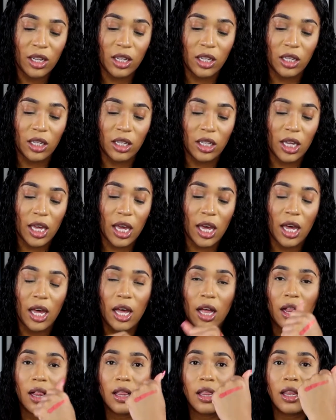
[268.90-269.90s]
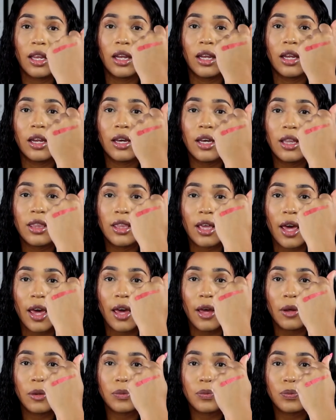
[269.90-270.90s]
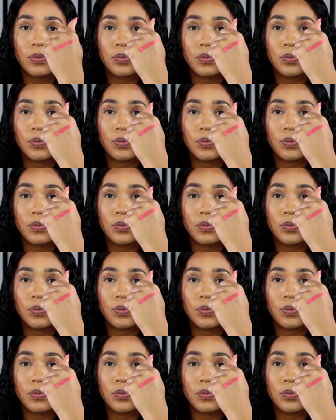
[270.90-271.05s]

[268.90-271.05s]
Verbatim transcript: yeah, look at that